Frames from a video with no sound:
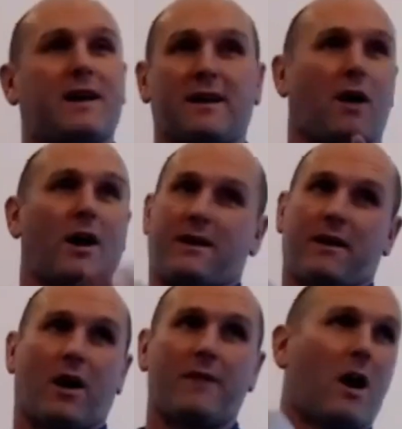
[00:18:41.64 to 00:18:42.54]

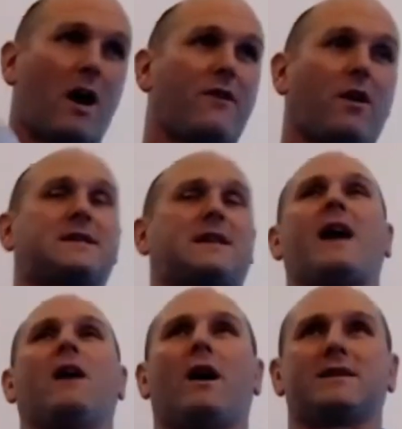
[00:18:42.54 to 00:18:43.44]
I'm not even going to
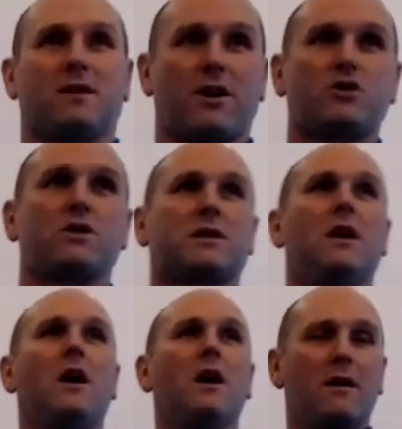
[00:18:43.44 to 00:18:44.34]
say I wasn't.
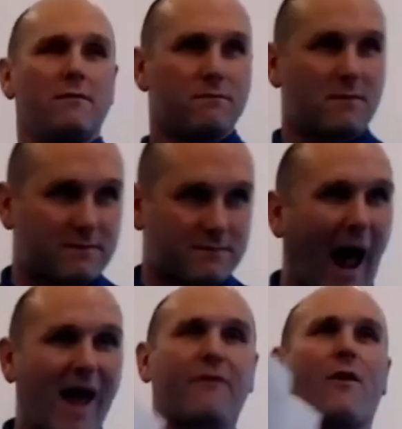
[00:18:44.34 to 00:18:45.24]

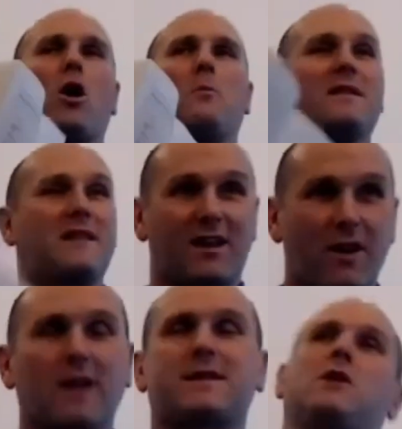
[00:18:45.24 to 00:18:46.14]
That environment did
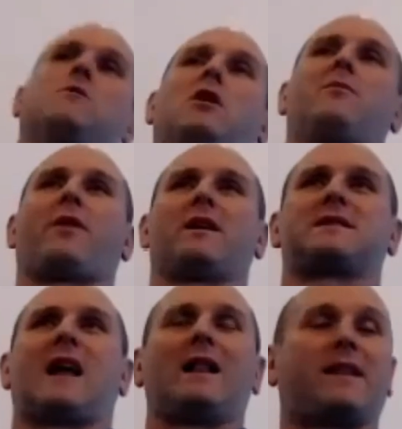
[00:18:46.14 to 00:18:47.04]
not suit my
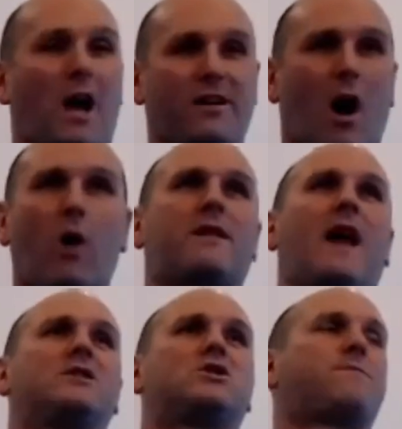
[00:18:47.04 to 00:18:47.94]
personality. I had no
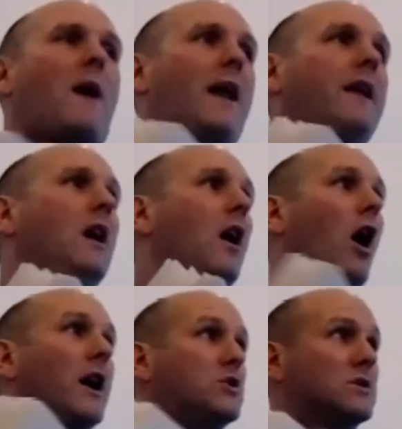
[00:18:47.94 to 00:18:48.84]
attention span.
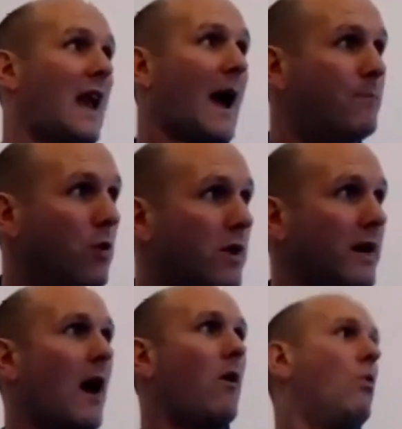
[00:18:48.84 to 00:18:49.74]
I just kept
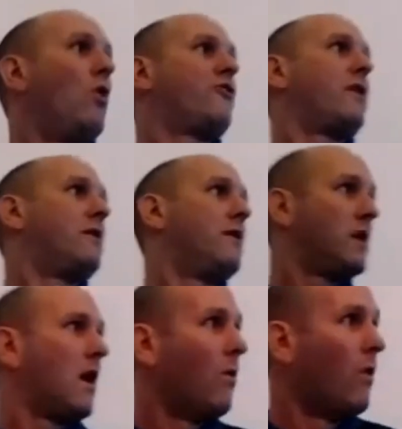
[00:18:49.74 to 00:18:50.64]
looking out and wondering,
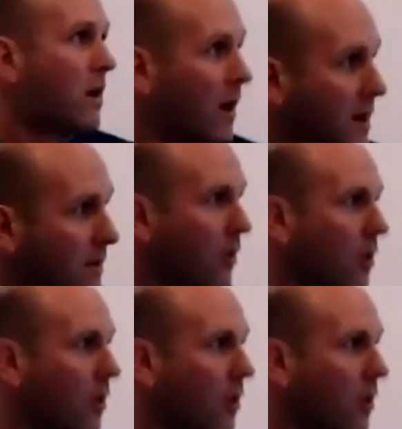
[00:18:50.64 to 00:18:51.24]
you know, what kind of